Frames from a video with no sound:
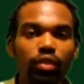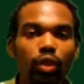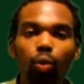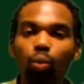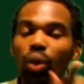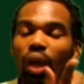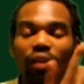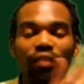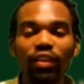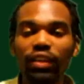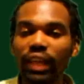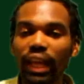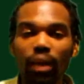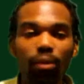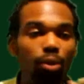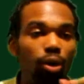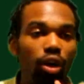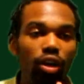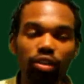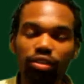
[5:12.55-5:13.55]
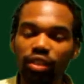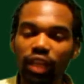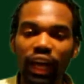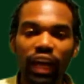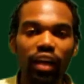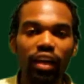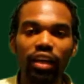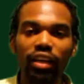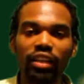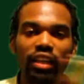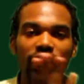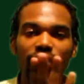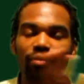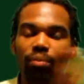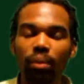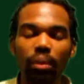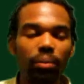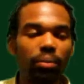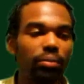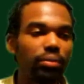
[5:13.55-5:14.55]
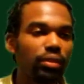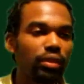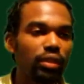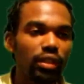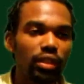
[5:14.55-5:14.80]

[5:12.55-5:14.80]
Whatever her name was, I can't remember.